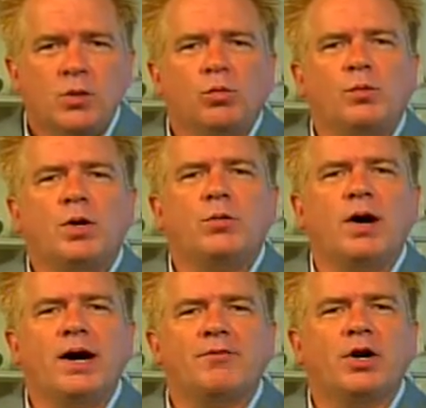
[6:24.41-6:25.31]
when we will
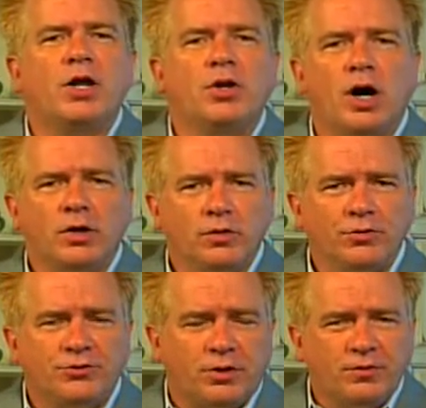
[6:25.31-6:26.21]
have our inaugural
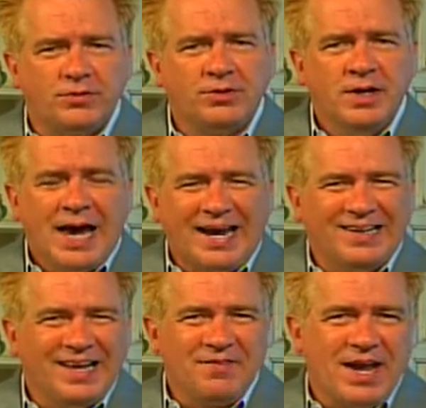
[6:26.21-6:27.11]
service at
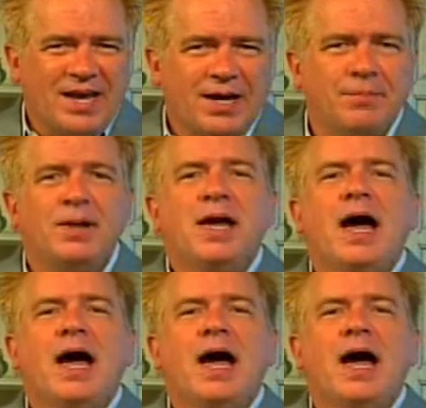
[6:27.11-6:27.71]
11 a.m.